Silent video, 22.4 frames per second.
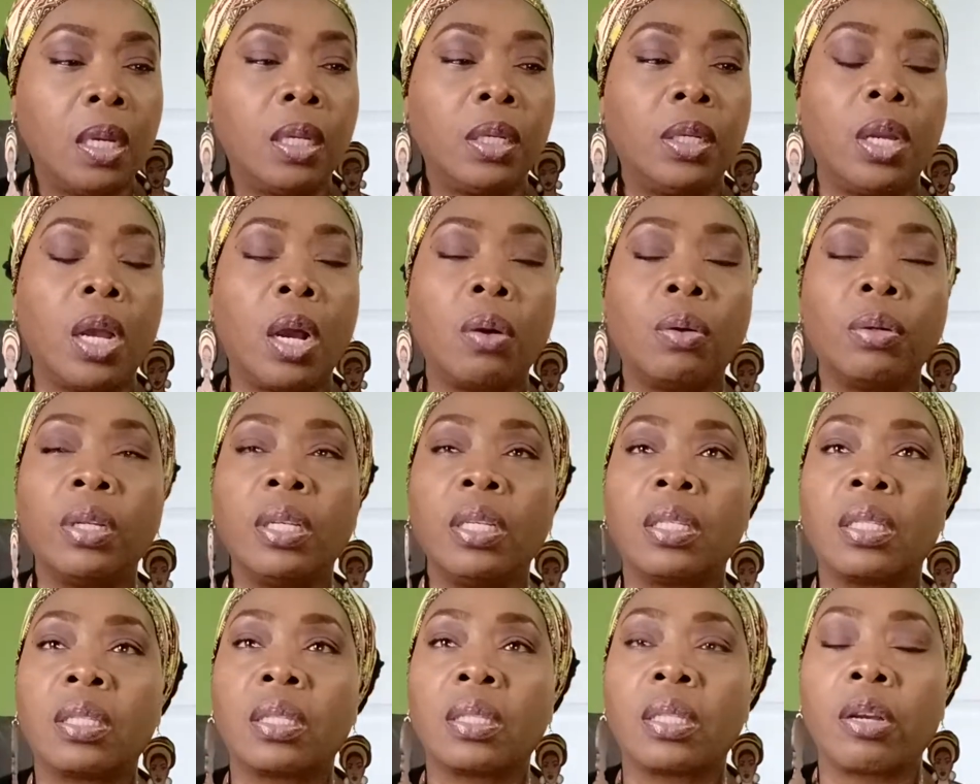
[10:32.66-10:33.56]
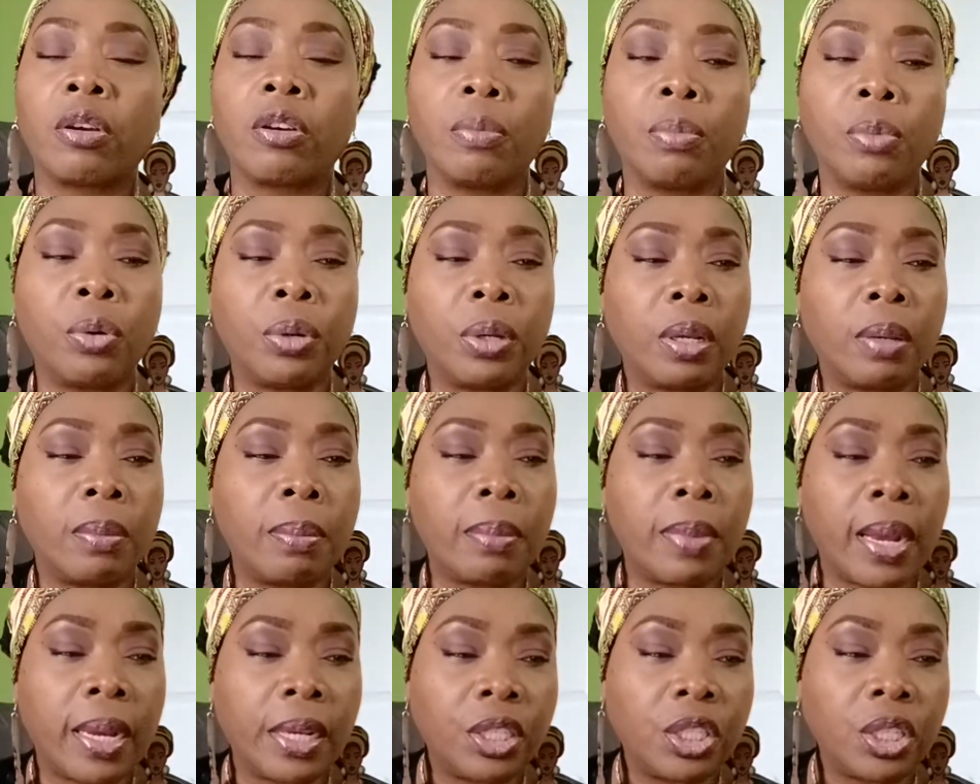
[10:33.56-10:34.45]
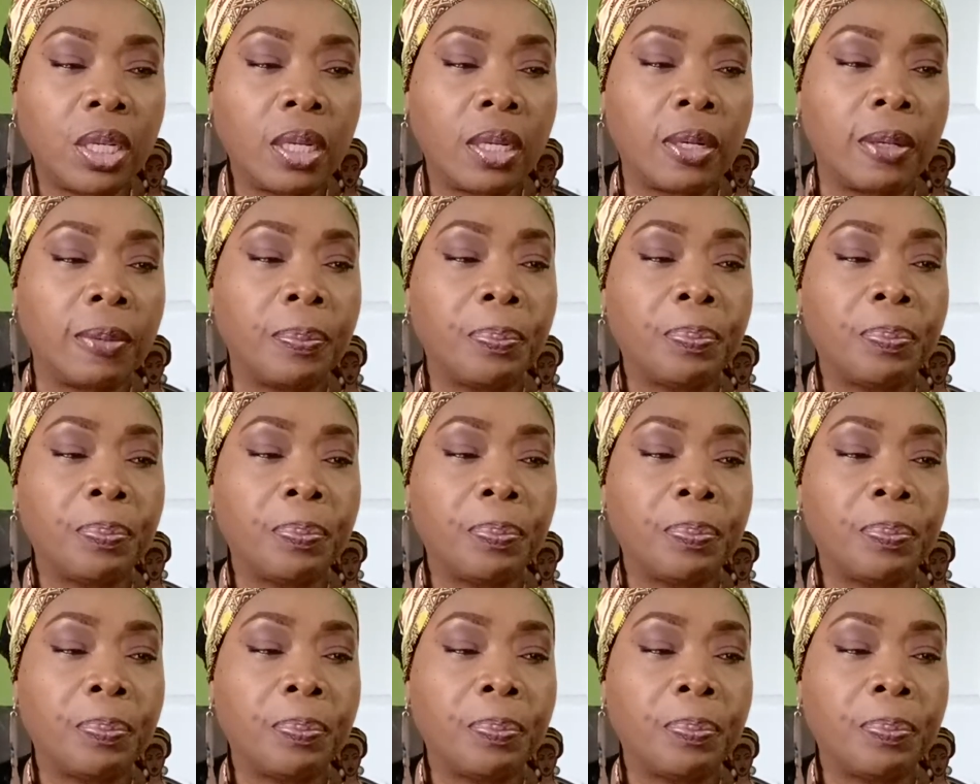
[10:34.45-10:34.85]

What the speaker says: Now, this ceremonial magic